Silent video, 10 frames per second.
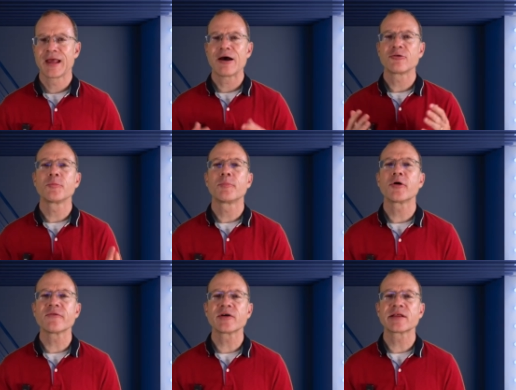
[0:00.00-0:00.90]
how to
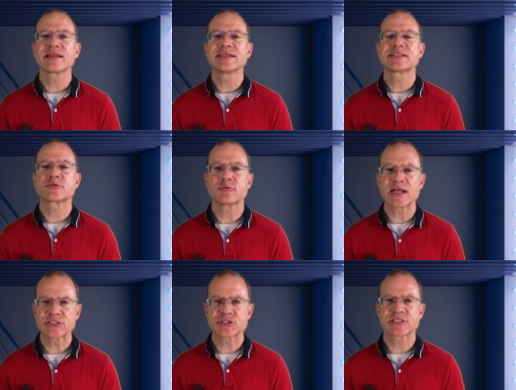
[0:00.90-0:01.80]
perfectly
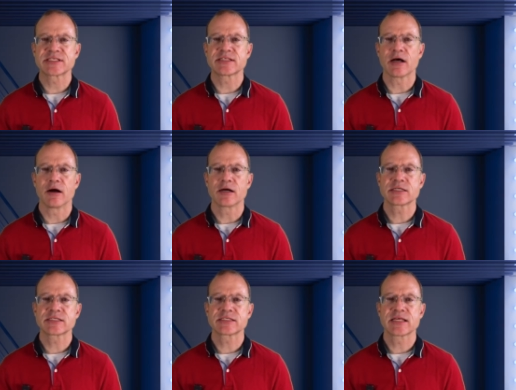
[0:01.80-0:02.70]
stretch the
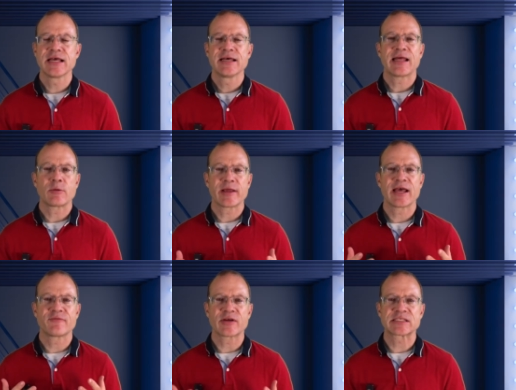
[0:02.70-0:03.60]
stars that we
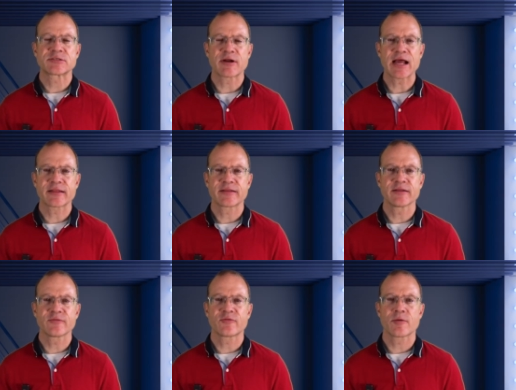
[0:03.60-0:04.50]
have
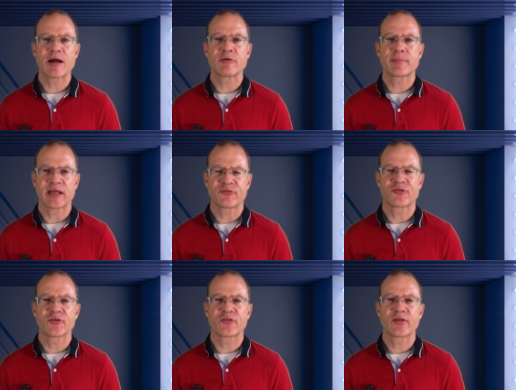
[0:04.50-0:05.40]
extracted from our
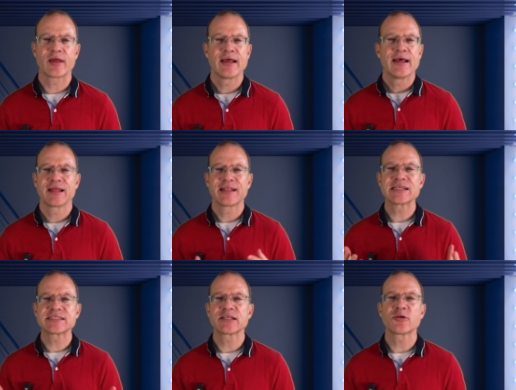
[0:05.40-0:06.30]
pictures.
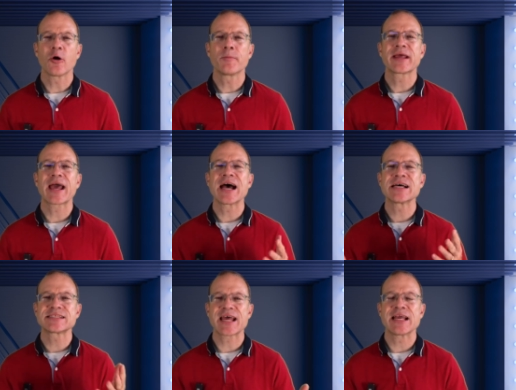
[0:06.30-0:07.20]
That's a topic
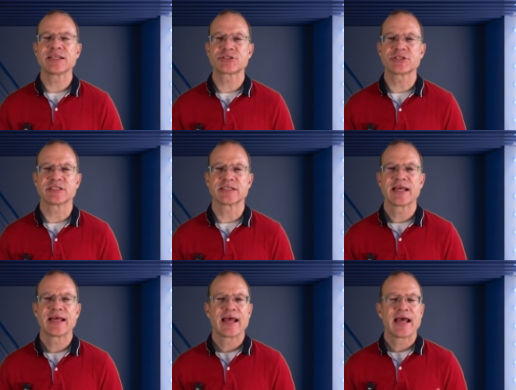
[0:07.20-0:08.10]
as ancient
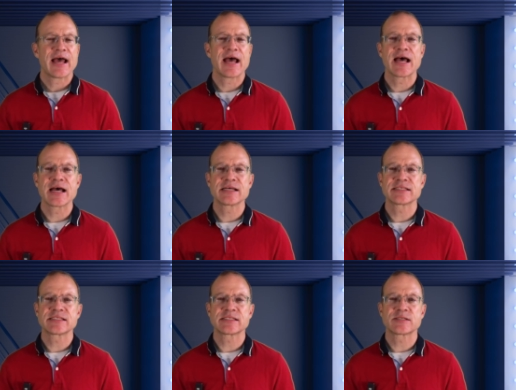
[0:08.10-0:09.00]

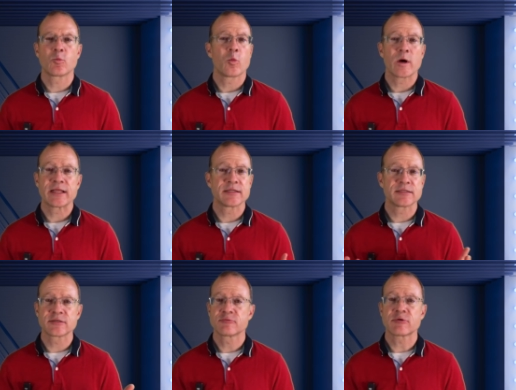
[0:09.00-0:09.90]
as
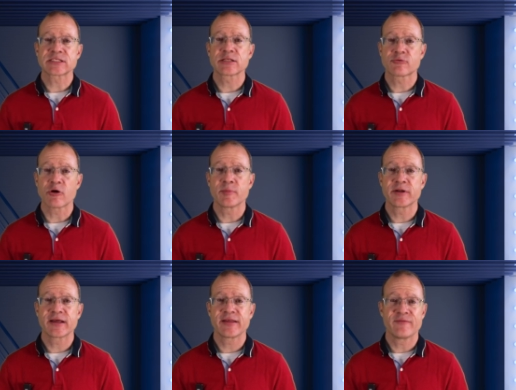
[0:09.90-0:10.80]
when Russell
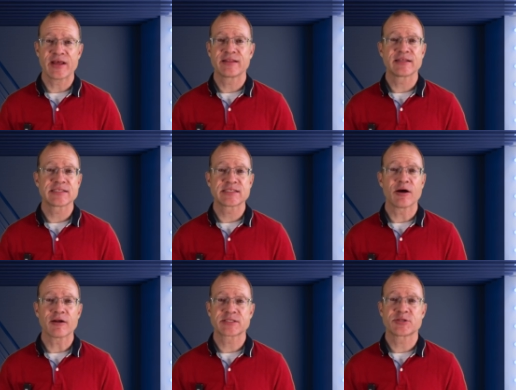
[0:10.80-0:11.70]
Crowman invented the
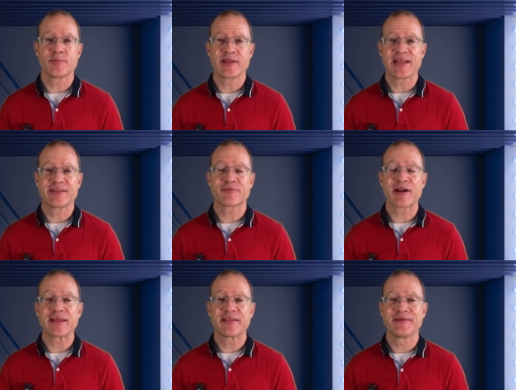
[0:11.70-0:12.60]
Star Exterminator,
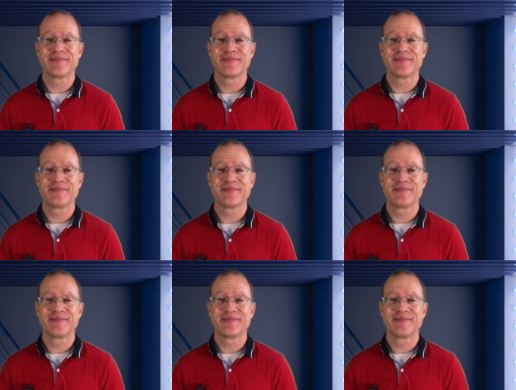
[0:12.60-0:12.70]
right?